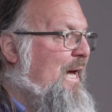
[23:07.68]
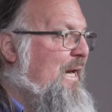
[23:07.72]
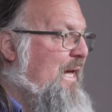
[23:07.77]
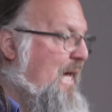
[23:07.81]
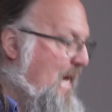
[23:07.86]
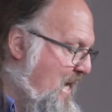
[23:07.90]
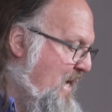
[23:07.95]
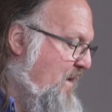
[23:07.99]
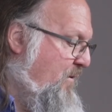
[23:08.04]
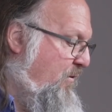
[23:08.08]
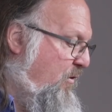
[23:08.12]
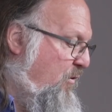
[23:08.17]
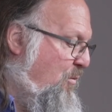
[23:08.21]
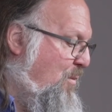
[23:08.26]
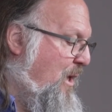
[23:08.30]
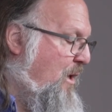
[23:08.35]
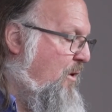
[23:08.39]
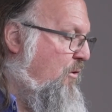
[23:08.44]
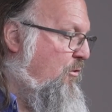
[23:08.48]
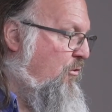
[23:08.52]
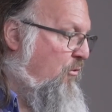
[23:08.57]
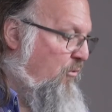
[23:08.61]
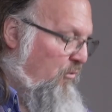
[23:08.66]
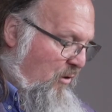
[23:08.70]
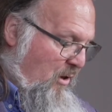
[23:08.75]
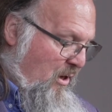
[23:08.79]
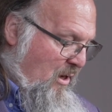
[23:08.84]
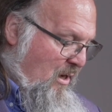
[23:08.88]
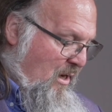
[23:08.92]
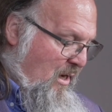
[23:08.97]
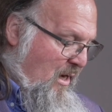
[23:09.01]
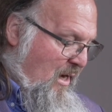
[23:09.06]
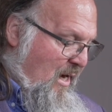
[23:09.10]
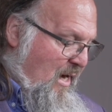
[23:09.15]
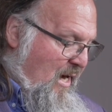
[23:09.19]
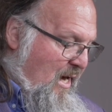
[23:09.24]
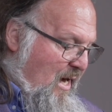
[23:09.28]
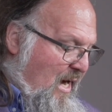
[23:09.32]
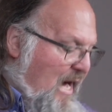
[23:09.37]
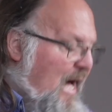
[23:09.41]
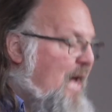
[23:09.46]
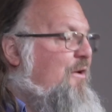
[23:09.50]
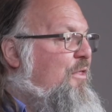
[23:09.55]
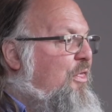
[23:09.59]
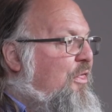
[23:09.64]
hate speech.
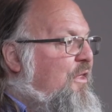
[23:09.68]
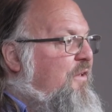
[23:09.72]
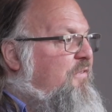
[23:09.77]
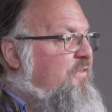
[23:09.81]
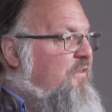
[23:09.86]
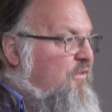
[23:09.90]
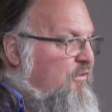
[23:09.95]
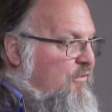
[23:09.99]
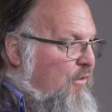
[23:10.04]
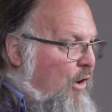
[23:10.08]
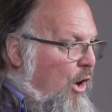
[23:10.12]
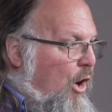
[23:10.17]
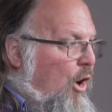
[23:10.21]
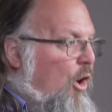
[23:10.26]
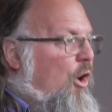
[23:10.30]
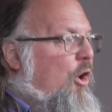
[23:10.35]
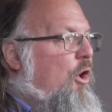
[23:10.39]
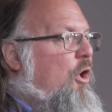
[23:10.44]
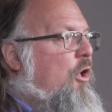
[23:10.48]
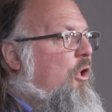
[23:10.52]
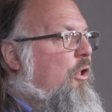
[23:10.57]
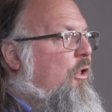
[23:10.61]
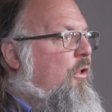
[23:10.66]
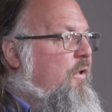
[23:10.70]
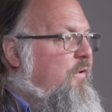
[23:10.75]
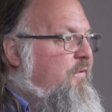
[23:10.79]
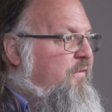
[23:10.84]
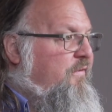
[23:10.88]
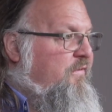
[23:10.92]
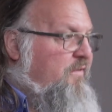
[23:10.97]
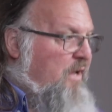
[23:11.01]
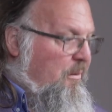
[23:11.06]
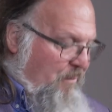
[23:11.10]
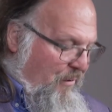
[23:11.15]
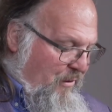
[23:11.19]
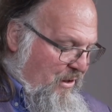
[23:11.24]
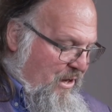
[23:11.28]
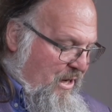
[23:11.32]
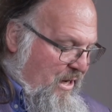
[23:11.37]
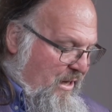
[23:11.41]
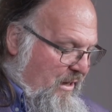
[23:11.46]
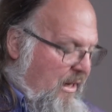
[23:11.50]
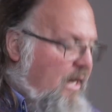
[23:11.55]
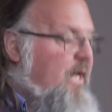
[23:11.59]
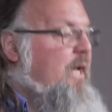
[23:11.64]
And this is all
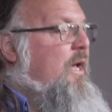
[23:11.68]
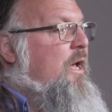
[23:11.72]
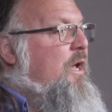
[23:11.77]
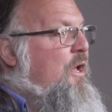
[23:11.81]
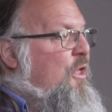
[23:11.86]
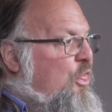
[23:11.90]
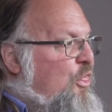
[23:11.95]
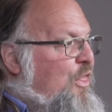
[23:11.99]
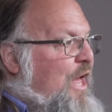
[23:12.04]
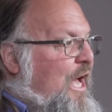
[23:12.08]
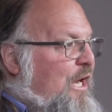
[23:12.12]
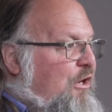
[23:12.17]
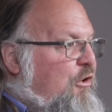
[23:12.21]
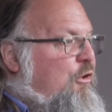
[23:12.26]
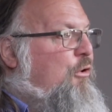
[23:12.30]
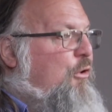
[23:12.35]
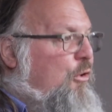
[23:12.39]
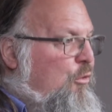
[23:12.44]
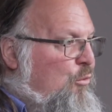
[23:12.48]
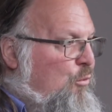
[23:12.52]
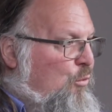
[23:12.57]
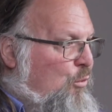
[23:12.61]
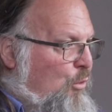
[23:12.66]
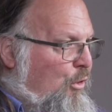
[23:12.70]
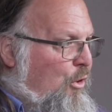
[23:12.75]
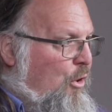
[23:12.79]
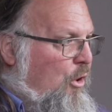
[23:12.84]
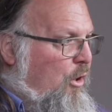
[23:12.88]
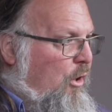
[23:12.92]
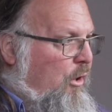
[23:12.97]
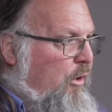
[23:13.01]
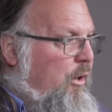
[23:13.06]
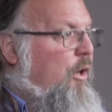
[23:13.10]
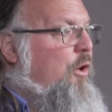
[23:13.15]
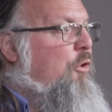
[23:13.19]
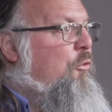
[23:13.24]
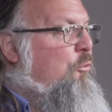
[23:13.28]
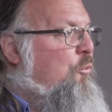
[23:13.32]
something that could work